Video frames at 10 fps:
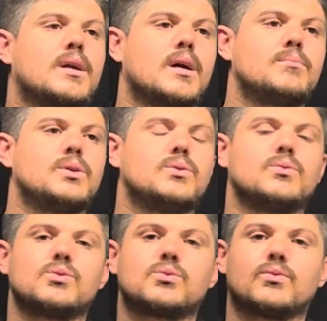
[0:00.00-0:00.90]
can be
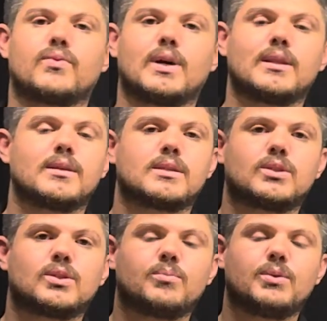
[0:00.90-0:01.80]
used to find the
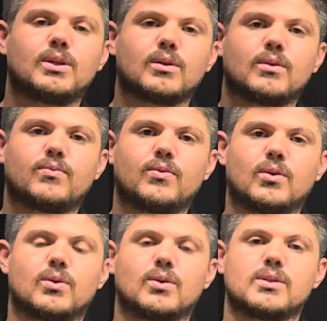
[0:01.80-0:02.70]
centripetal
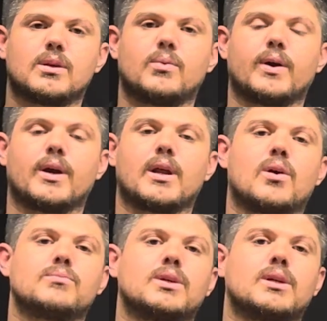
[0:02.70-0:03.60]
force when an
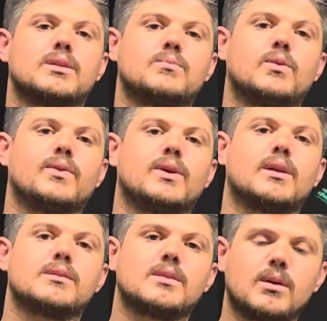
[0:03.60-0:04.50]
object is moving
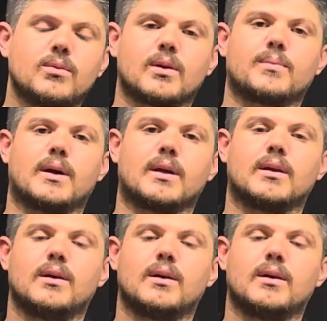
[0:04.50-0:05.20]
in a circular path.